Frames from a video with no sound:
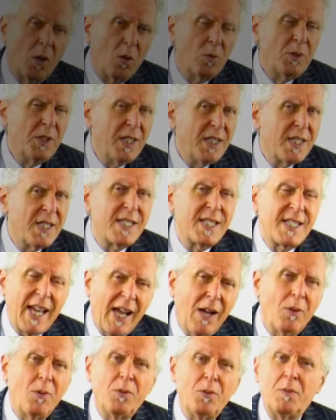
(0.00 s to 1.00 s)
only
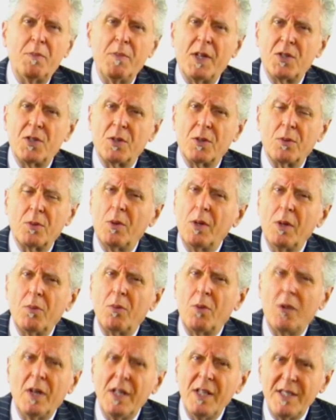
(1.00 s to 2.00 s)
sound measure.
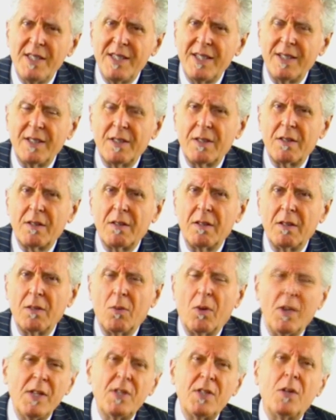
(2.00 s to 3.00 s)
Why is
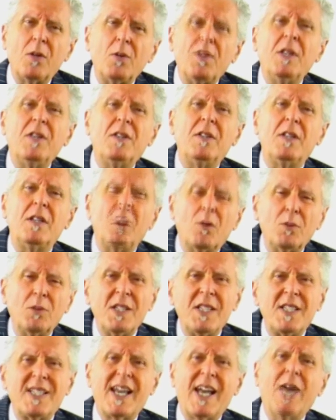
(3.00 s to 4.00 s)
it only the
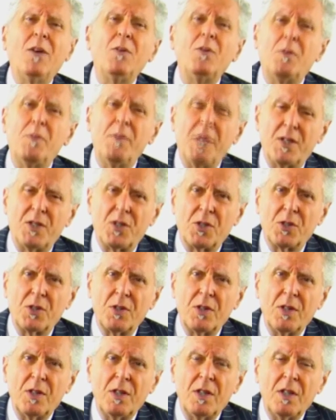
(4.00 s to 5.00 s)
only sound measure?
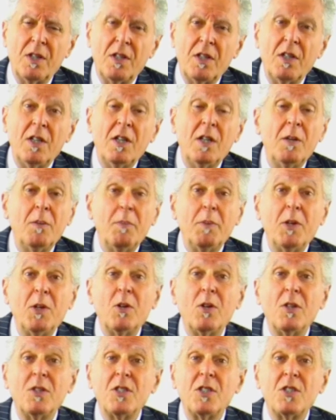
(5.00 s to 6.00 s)

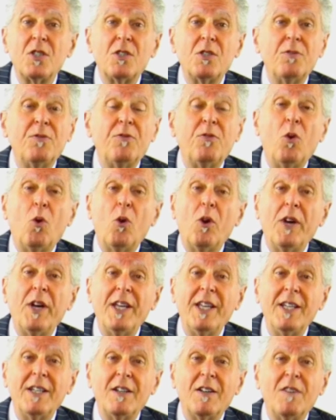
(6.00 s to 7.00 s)
Because it's
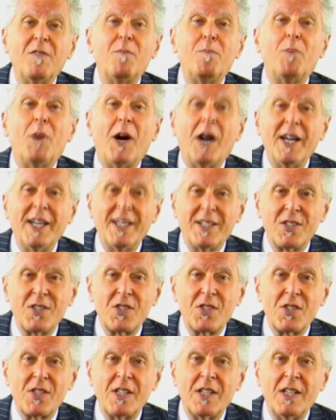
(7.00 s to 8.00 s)
devoid of
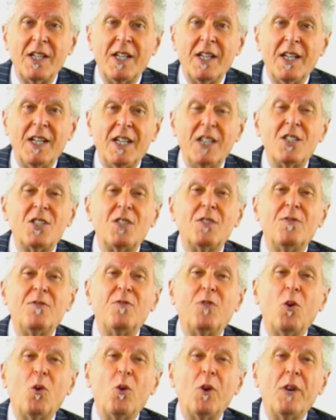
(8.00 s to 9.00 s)
bias. It's
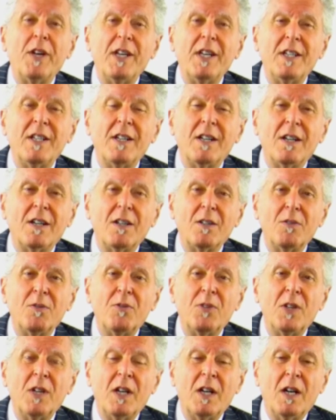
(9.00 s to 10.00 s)
devoid
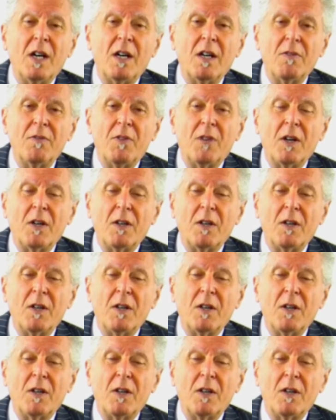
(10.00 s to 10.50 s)
of a